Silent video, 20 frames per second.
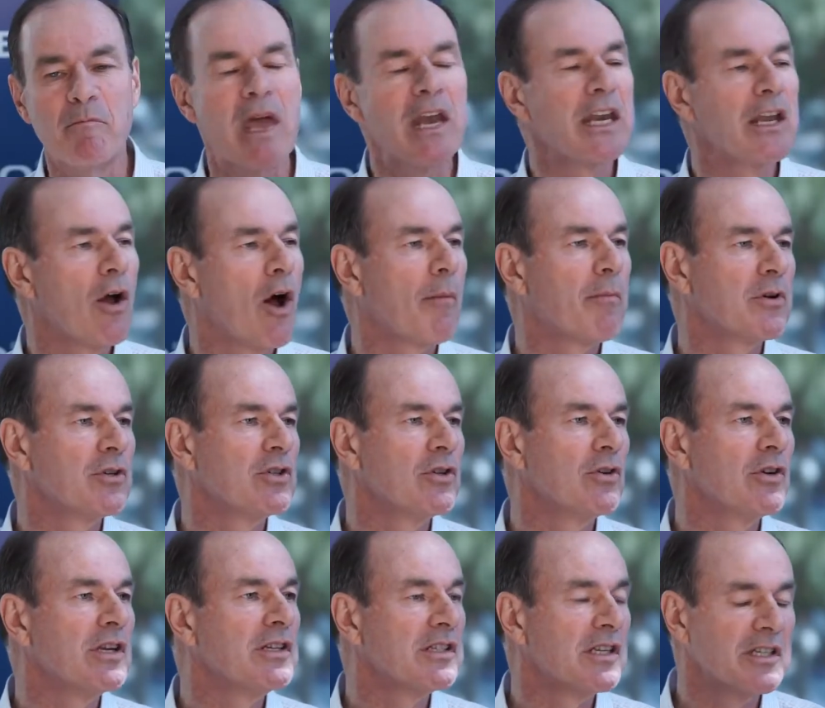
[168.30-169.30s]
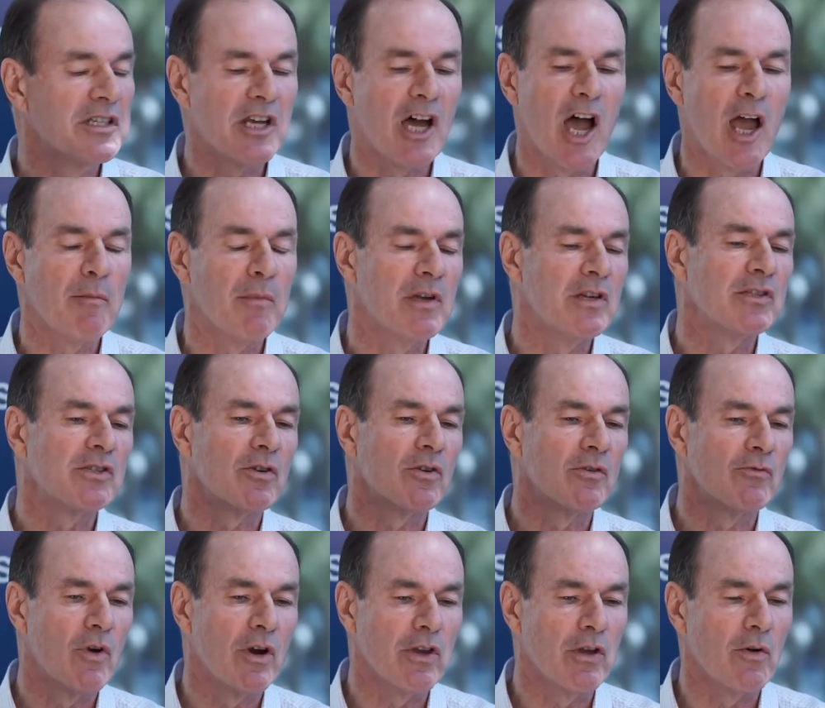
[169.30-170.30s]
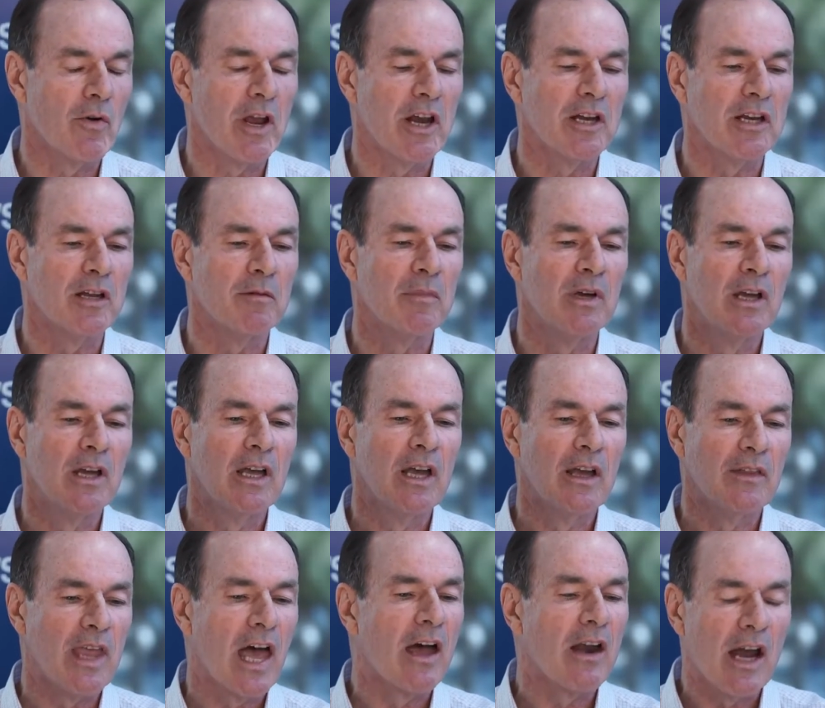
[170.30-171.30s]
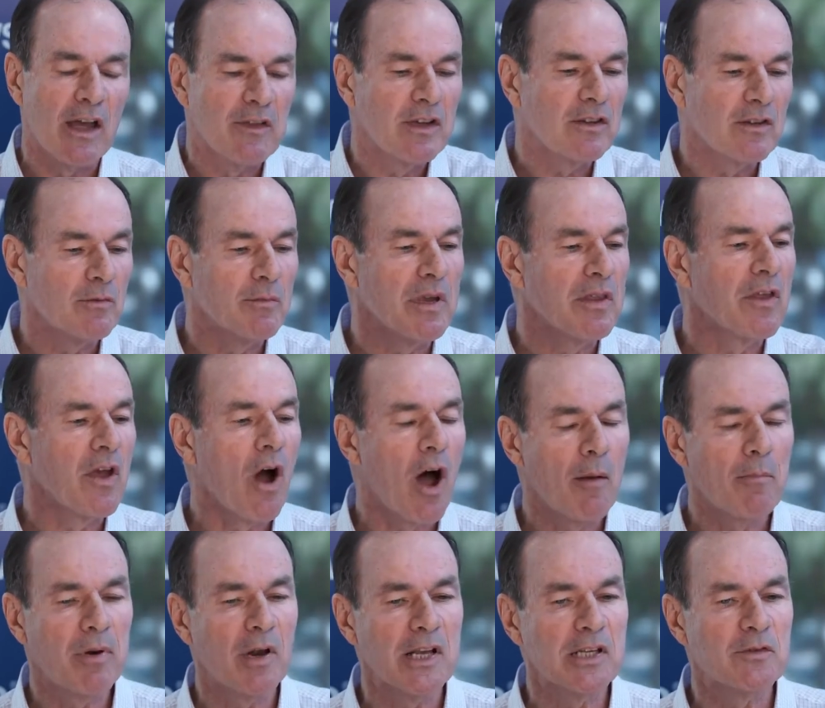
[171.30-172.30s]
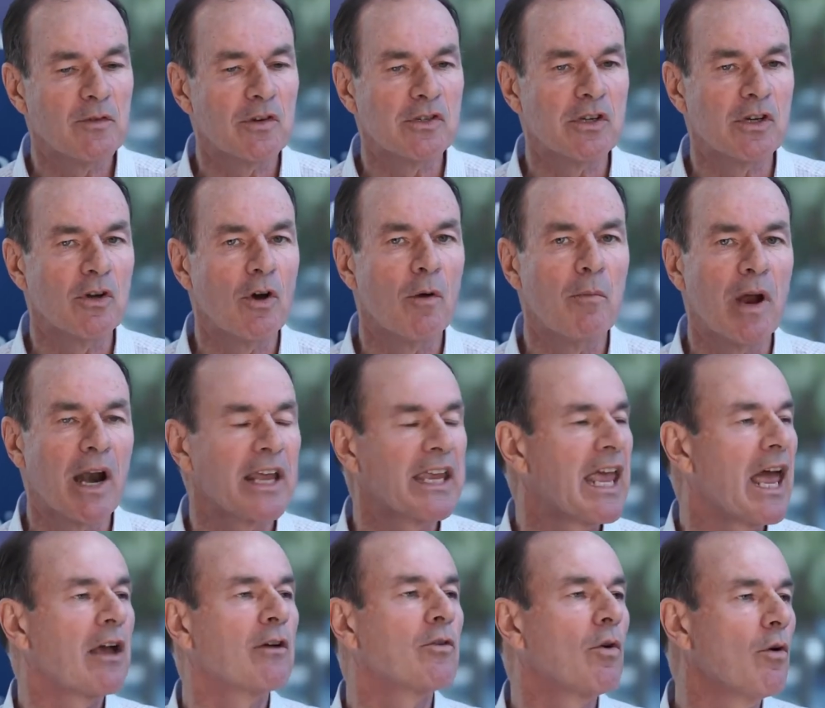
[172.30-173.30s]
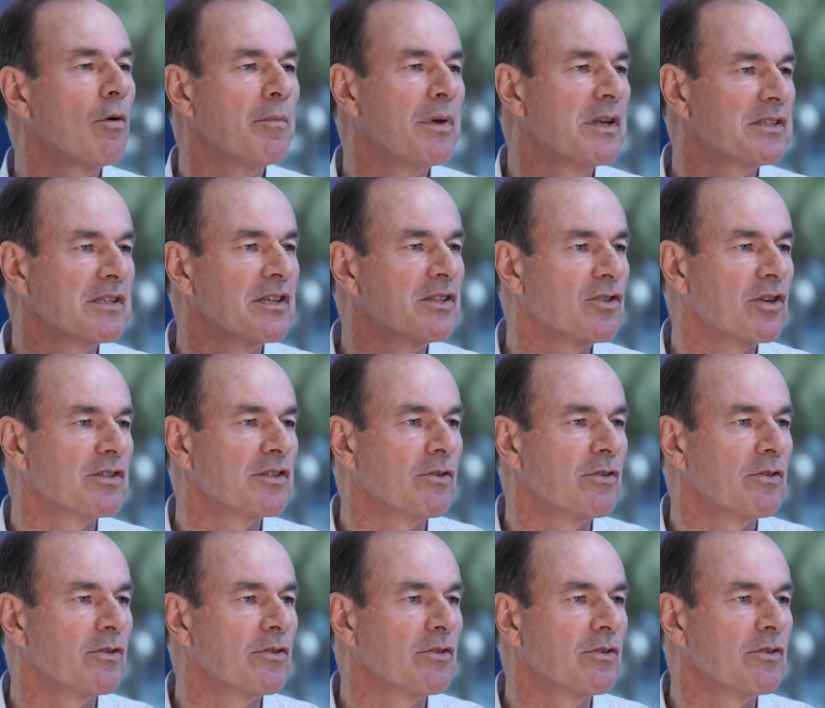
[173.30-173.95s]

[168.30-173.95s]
many opportunities in diamonds or uranium. That I think there'll be the odd place for us to go, but I can't grow a business.